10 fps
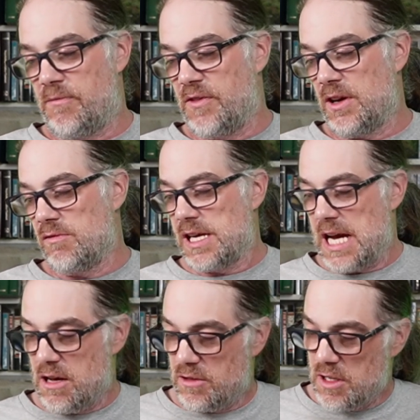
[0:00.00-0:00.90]
figuring
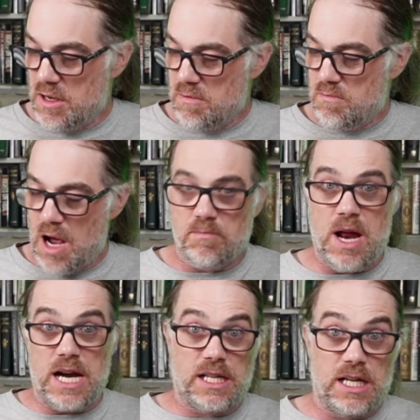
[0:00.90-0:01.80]
out that I'm
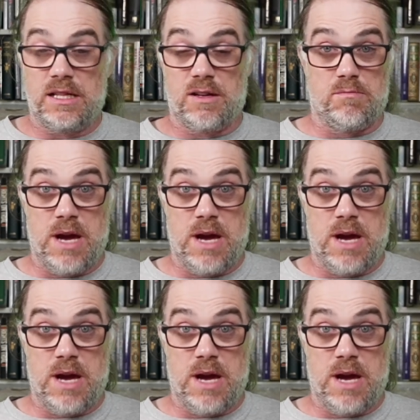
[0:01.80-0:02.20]
not getting